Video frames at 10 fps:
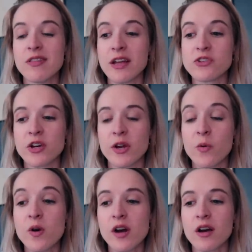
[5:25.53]
things are
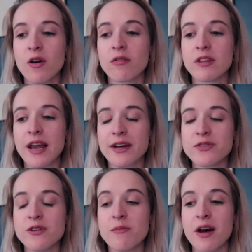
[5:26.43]
gonna work over the
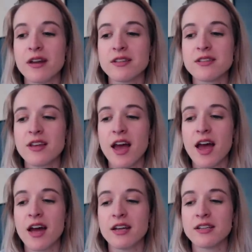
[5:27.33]
next few months.
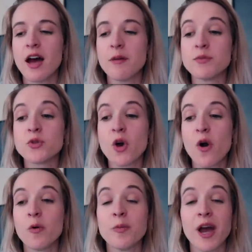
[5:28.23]
And I'm
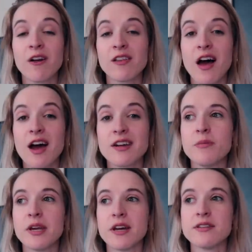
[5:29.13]
so paralyzed
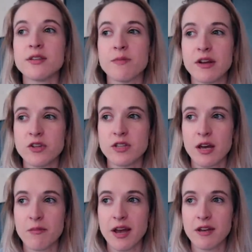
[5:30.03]
because as much as
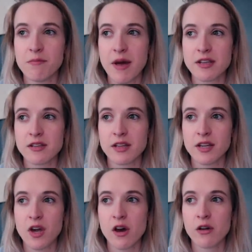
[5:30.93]
I might mentally
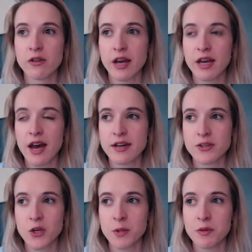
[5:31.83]
know, like as
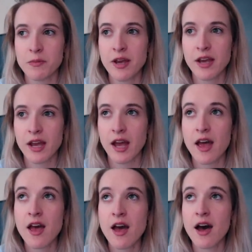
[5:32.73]
a human being,
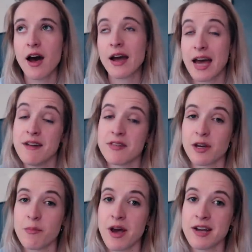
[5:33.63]
I have the
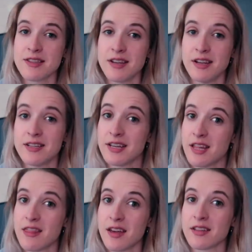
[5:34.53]
capacity to
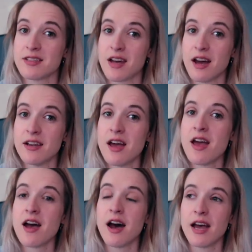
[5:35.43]
get things done.
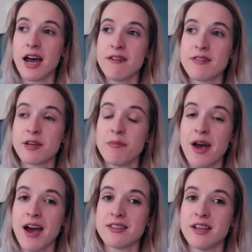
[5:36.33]
I have the
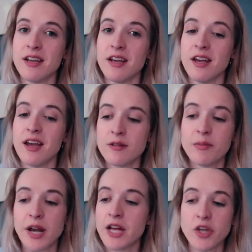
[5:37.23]
capacity,
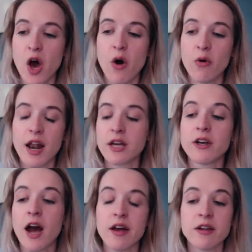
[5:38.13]
but I don't. And
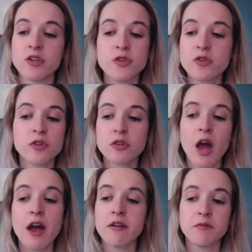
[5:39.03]
I, I just
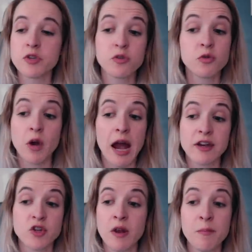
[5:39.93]
I just
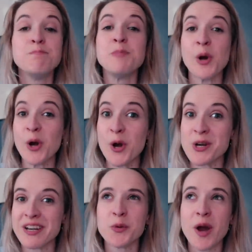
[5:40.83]
crash and
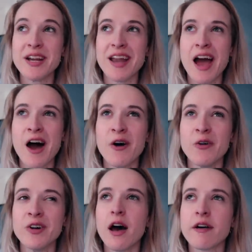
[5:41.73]
burn right
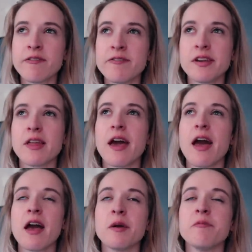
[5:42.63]
now. I feel like
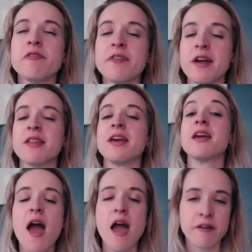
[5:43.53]
I am
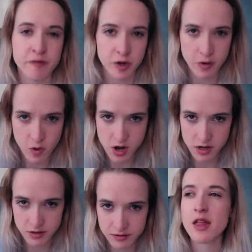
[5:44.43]
failing
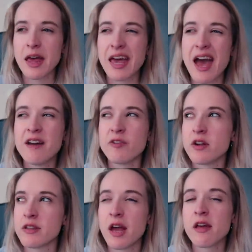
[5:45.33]
everyone. Like
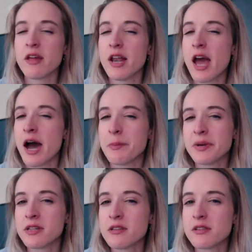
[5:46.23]
everything that
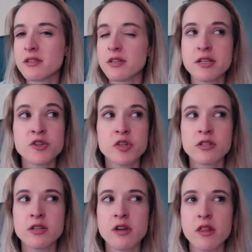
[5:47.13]
happens is
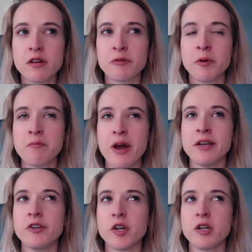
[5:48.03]
just another
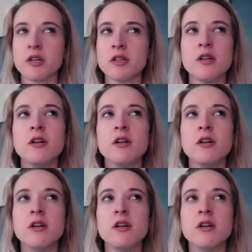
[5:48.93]
reminder